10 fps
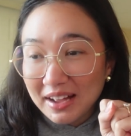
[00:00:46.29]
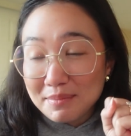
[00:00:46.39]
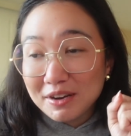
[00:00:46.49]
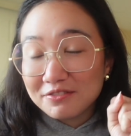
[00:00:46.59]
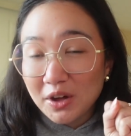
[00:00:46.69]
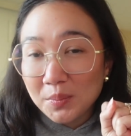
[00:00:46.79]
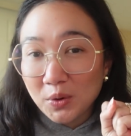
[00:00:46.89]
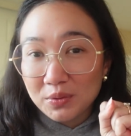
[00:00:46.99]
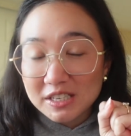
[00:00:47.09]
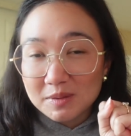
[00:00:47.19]
I mean, it felt
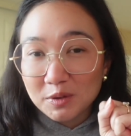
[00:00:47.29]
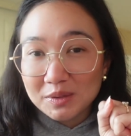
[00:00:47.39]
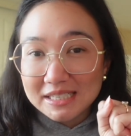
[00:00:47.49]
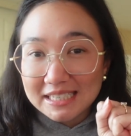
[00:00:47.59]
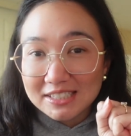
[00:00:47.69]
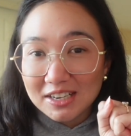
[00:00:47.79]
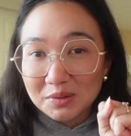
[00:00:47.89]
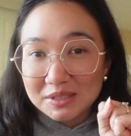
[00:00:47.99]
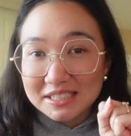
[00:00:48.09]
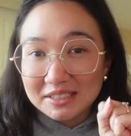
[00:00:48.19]
more reasonable when TikTok
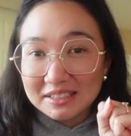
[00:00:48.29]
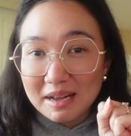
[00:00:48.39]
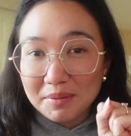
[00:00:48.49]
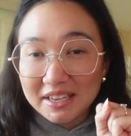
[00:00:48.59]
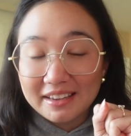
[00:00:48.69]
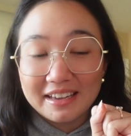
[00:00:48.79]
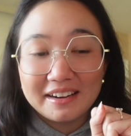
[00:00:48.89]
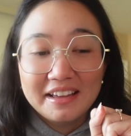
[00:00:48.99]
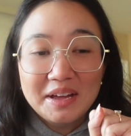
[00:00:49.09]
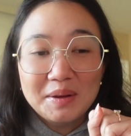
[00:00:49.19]
was still up and
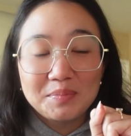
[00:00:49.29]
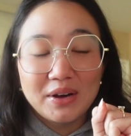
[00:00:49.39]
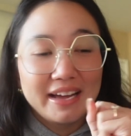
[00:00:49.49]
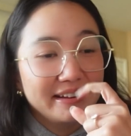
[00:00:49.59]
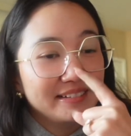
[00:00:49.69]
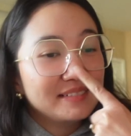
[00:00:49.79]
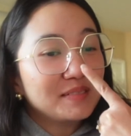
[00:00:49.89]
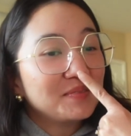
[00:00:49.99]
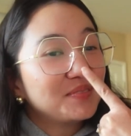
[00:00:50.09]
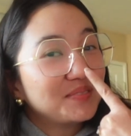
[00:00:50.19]
kicking, but
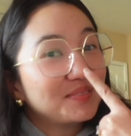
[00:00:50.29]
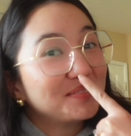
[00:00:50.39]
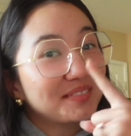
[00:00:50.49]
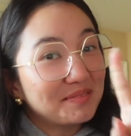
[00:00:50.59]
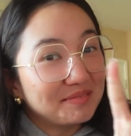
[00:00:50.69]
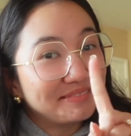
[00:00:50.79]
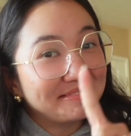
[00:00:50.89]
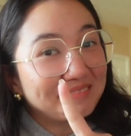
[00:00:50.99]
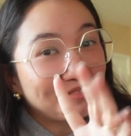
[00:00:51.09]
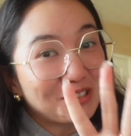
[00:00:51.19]

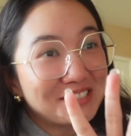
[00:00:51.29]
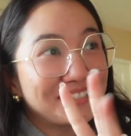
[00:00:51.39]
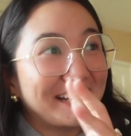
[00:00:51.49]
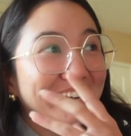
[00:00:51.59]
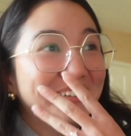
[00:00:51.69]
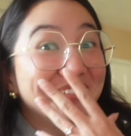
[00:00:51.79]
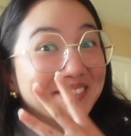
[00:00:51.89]
we'll see.